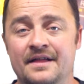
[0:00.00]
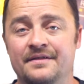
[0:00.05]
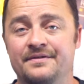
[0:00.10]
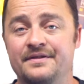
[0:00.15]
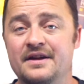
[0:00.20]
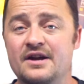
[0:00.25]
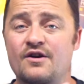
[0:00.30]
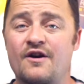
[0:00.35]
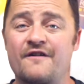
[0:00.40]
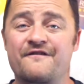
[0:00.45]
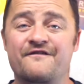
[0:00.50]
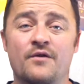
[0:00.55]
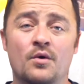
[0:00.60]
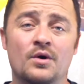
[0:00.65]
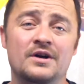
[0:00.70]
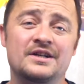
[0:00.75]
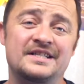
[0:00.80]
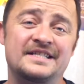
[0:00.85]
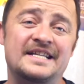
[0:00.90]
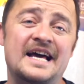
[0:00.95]
There are
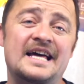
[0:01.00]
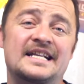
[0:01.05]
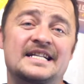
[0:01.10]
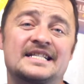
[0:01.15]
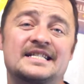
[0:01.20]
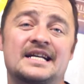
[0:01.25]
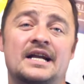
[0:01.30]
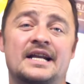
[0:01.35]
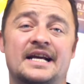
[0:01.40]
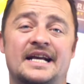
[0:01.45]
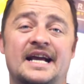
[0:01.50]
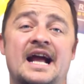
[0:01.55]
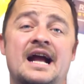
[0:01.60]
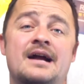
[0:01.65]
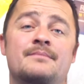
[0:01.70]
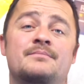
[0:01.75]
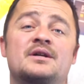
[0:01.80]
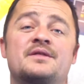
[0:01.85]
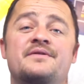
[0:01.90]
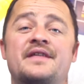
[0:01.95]
4 settings on a
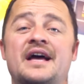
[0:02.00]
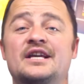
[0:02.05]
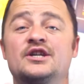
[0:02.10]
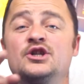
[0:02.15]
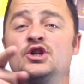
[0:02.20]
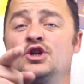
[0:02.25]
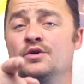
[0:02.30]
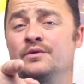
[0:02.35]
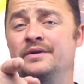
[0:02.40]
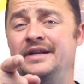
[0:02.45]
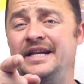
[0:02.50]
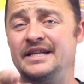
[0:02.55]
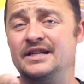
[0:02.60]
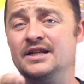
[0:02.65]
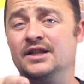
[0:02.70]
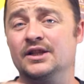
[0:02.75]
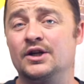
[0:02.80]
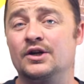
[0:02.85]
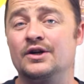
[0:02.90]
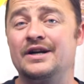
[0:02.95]
camera that you need
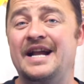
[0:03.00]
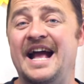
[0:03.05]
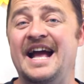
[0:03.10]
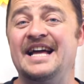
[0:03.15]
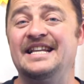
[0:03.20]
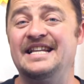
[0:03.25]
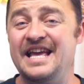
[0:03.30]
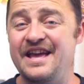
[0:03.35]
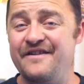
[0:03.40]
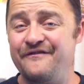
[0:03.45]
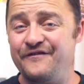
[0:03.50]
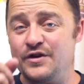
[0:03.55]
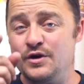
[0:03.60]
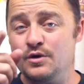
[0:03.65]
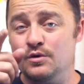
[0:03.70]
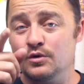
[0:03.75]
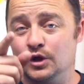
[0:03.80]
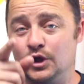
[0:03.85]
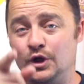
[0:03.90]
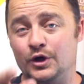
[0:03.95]
to learn, and if
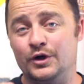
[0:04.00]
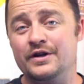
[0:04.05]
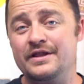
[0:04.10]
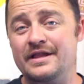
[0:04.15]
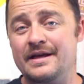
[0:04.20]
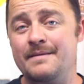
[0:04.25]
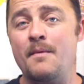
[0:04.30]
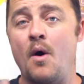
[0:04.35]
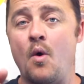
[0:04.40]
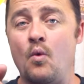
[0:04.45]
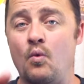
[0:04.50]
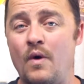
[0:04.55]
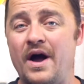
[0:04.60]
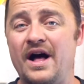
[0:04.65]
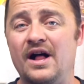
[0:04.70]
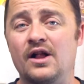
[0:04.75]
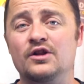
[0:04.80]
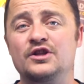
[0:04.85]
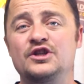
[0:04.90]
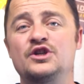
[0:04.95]
you learn them
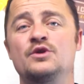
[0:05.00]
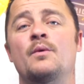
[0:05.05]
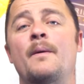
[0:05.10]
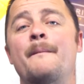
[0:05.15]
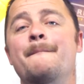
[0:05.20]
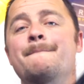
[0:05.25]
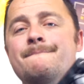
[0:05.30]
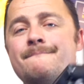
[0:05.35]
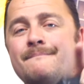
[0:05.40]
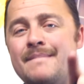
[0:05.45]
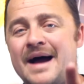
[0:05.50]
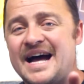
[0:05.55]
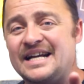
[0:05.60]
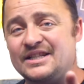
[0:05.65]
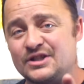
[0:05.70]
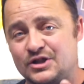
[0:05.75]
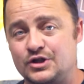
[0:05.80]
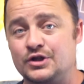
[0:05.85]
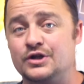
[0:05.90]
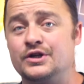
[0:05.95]
well, you will
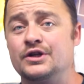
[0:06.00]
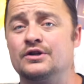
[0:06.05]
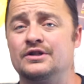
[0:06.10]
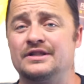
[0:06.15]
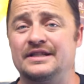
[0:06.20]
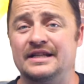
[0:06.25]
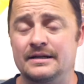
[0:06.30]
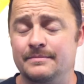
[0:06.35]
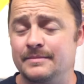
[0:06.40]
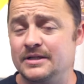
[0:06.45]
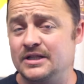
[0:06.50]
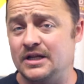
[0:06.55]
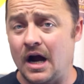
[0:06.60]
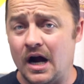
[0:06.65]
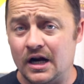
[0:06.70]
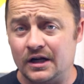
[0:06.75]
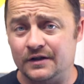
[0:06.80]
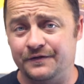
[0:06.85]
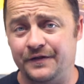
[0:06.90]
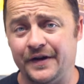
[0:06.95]
master your
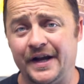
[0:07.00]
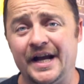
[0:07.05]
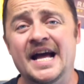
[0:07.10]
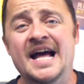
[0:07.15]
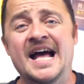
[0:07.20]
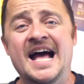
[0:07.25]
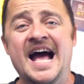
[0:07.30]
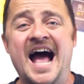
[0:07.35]
cinematography.